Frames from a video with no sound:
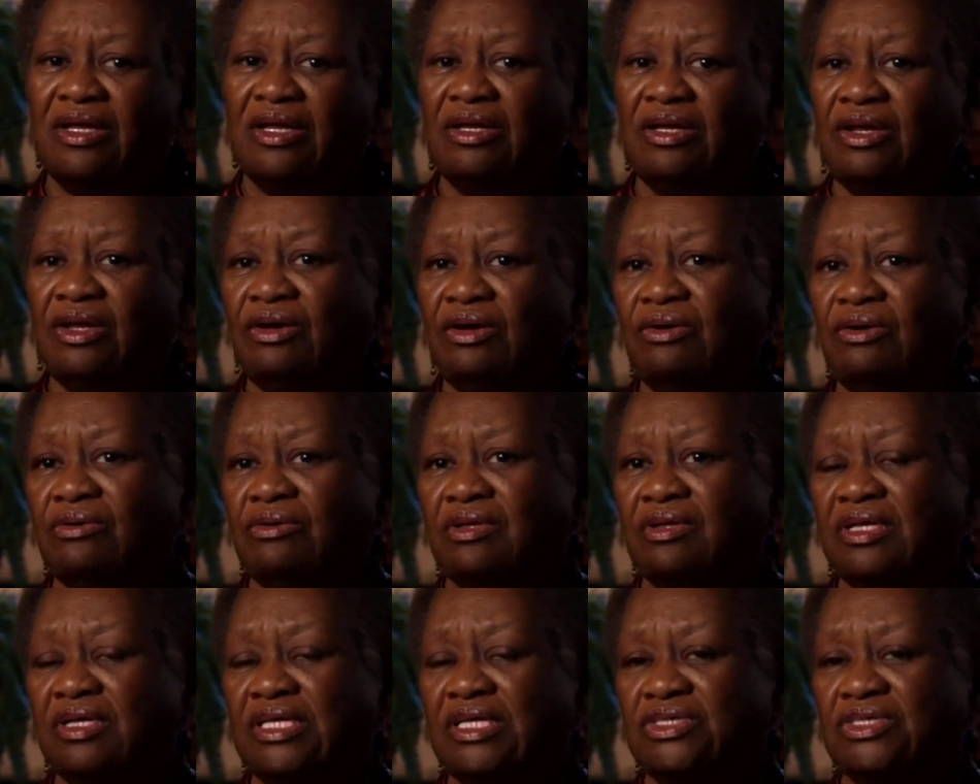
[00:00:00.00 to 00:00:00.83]
you
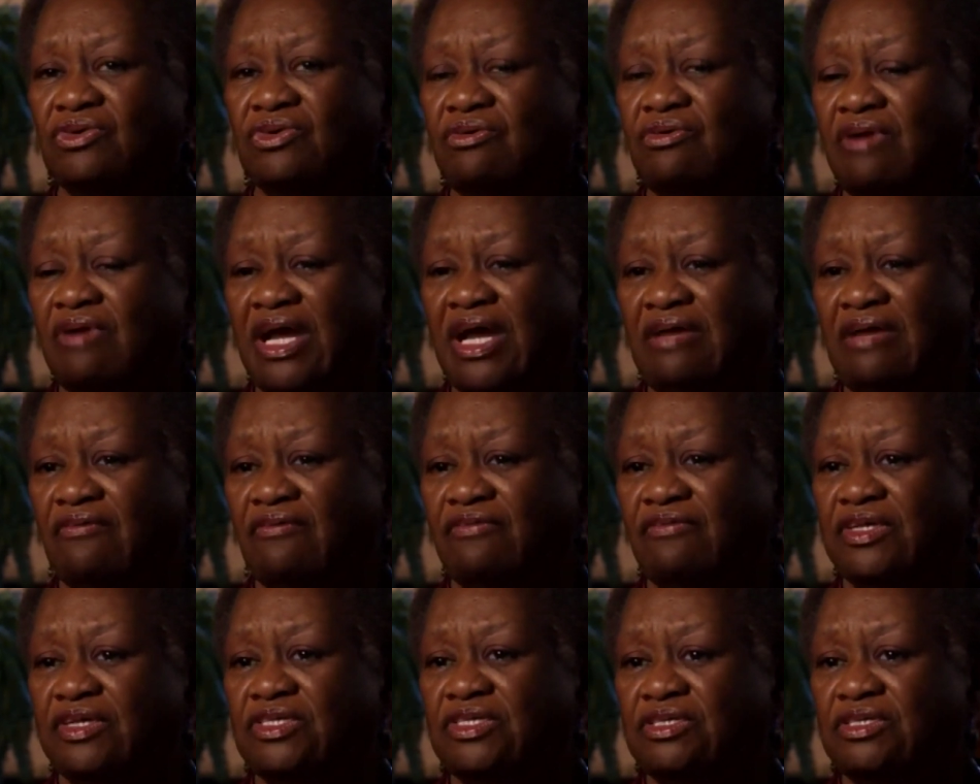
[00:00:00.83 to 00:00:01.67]
know, it's
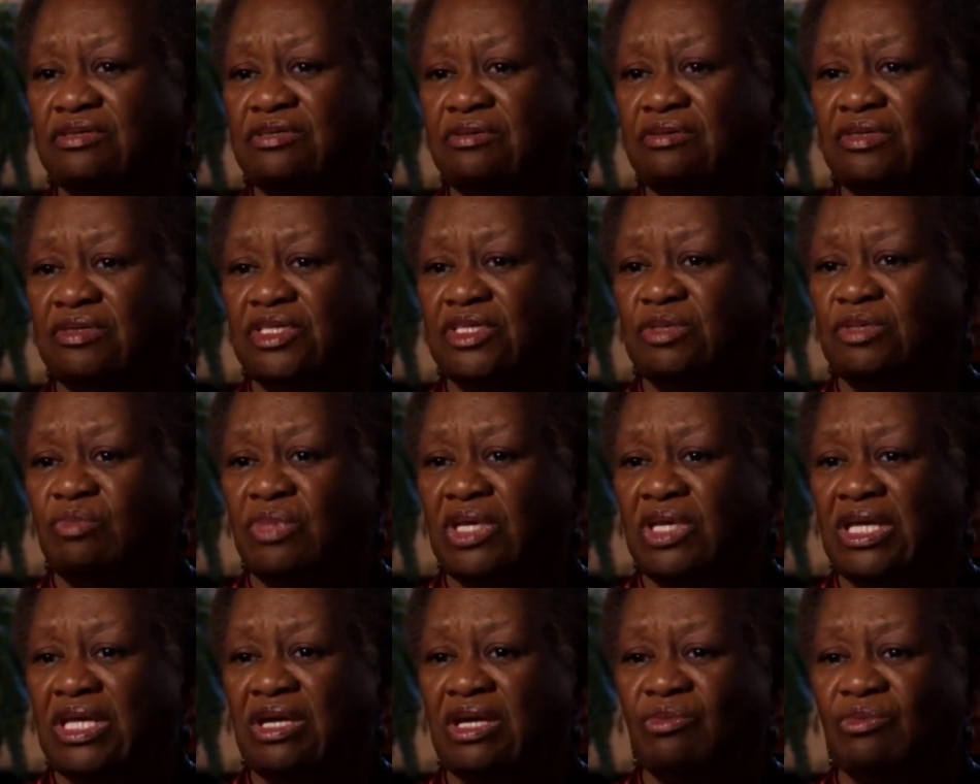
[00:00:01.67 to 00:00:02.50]
great for students to
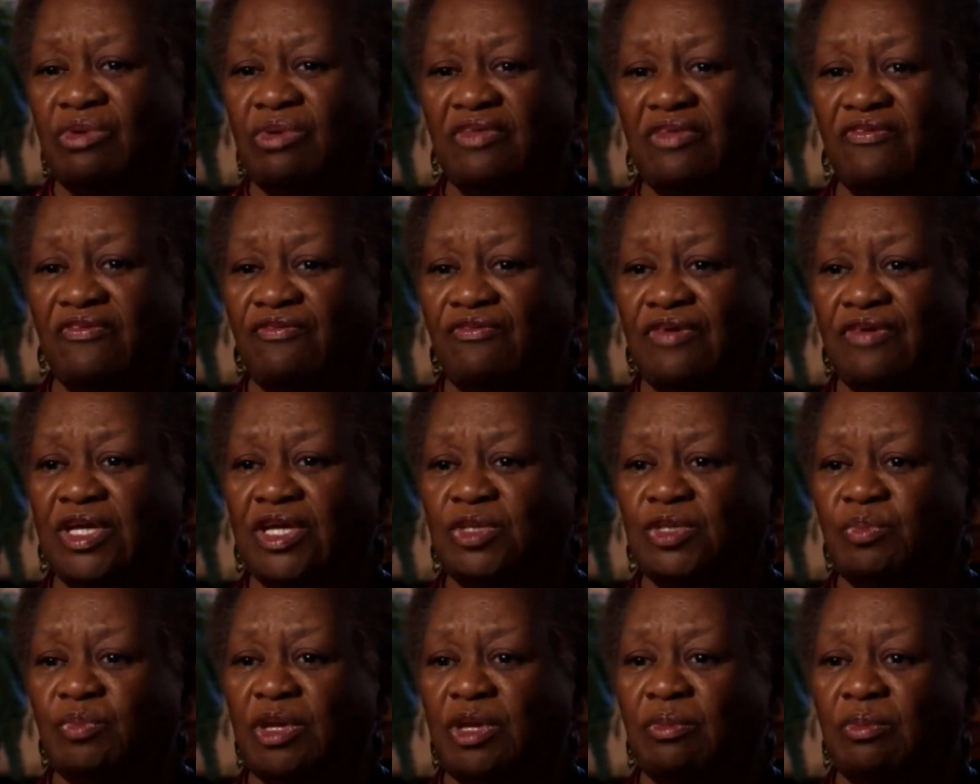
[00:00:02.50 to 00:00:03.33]
be here. We're the
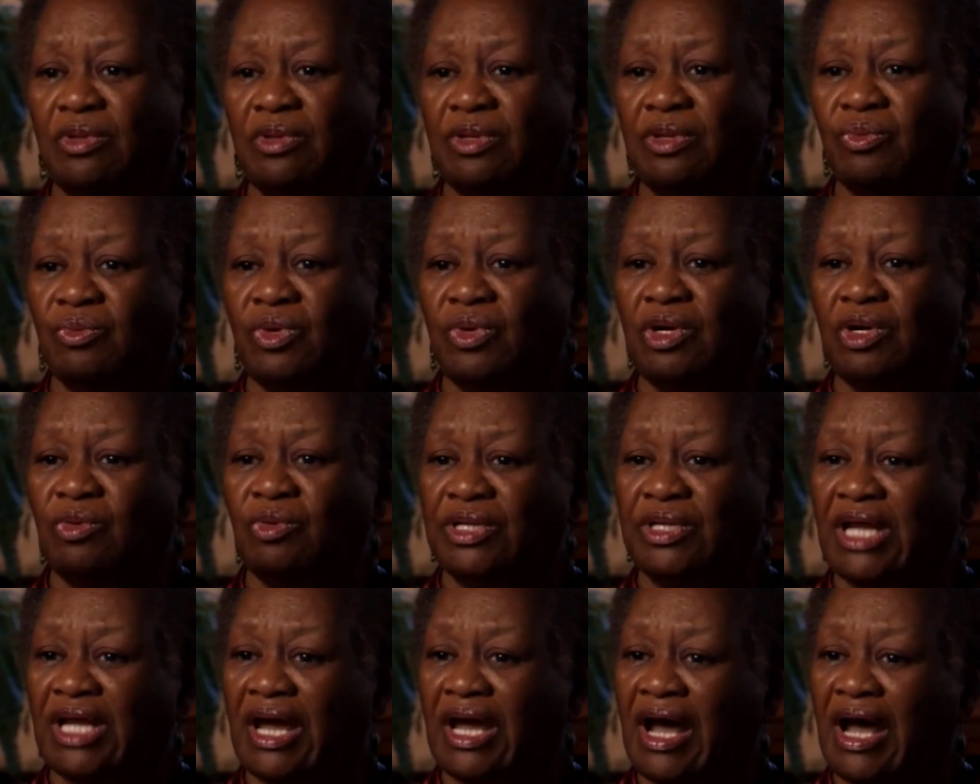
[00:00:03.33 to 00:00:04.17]
freest people in the
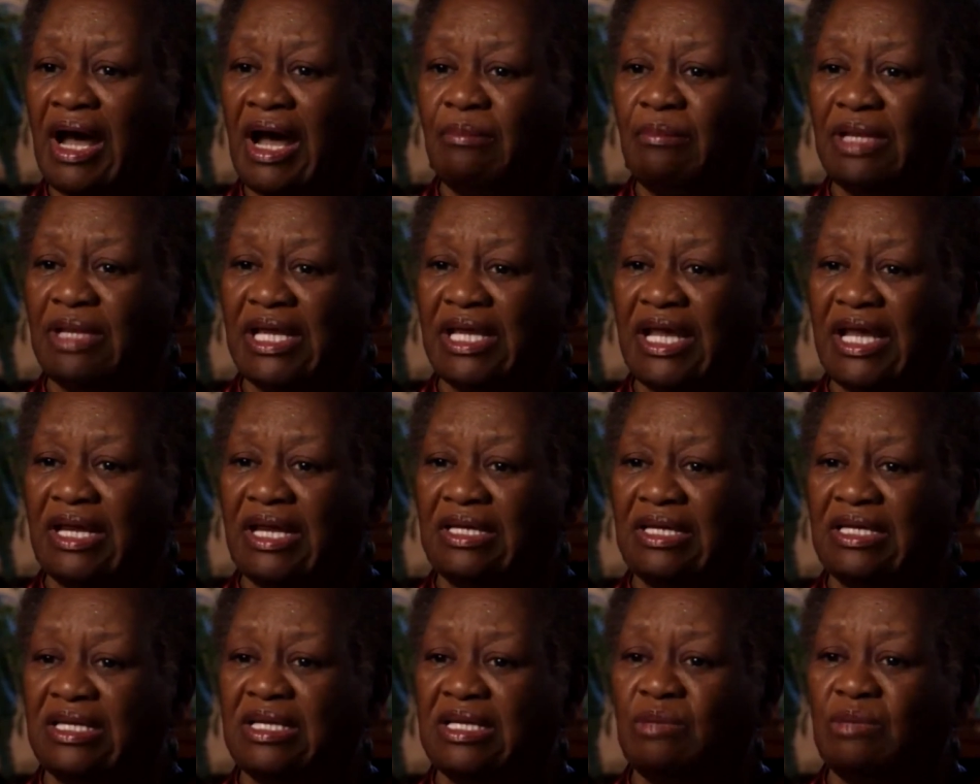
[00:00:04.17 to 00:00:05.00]
world. We're not
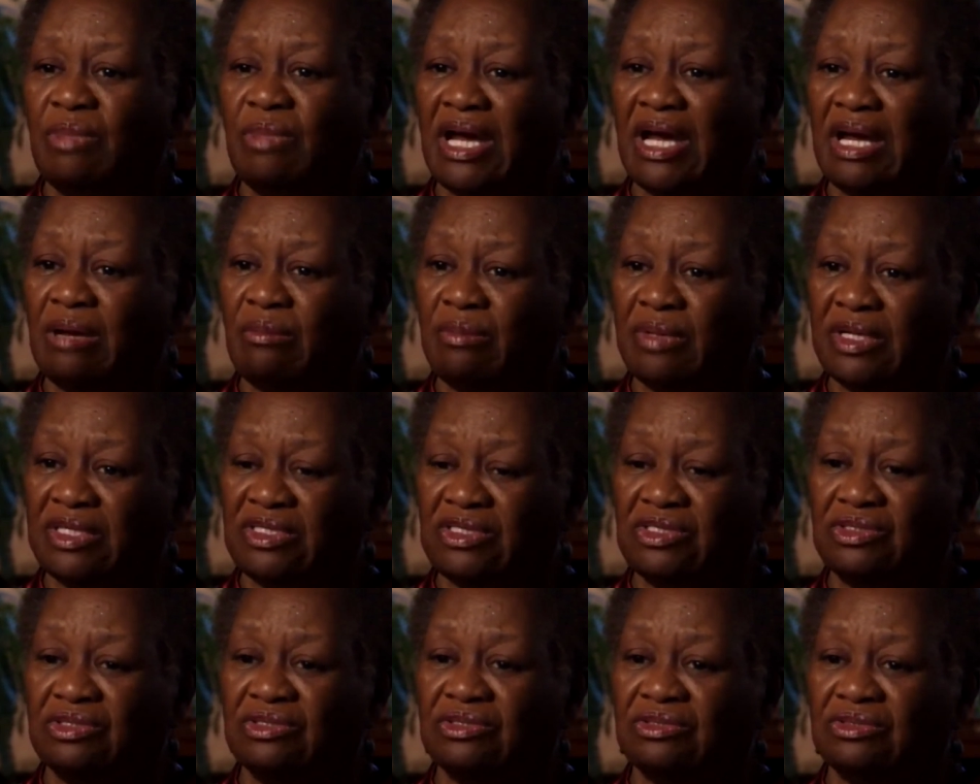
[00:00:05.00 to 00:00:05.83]
obligated to anybody
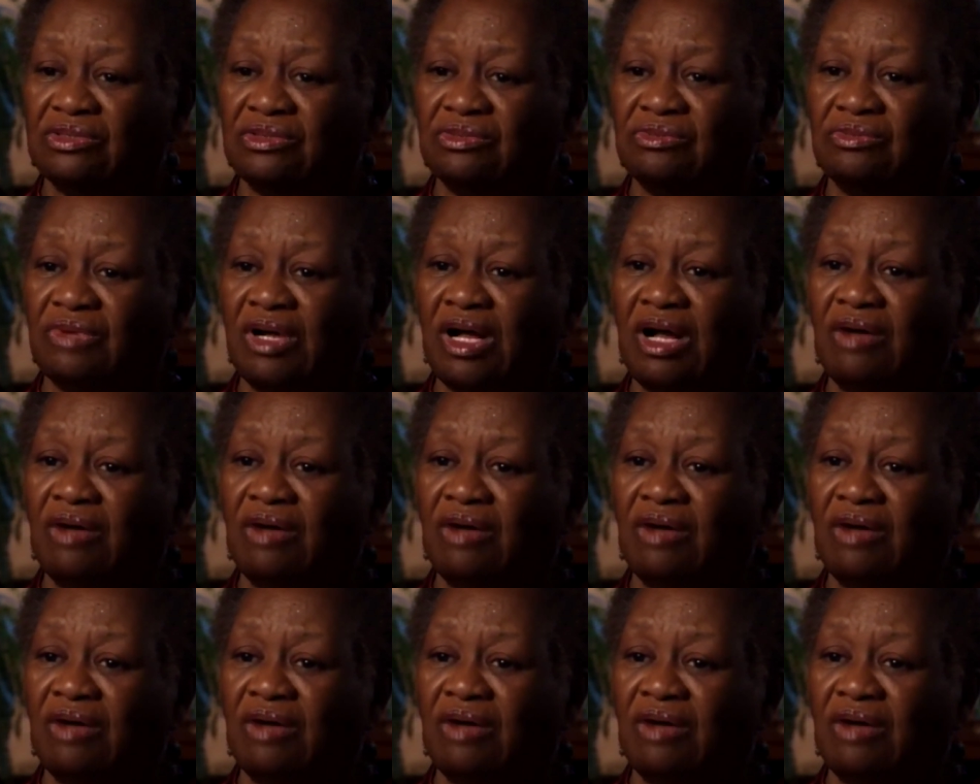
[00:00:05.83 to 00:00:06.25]
but school.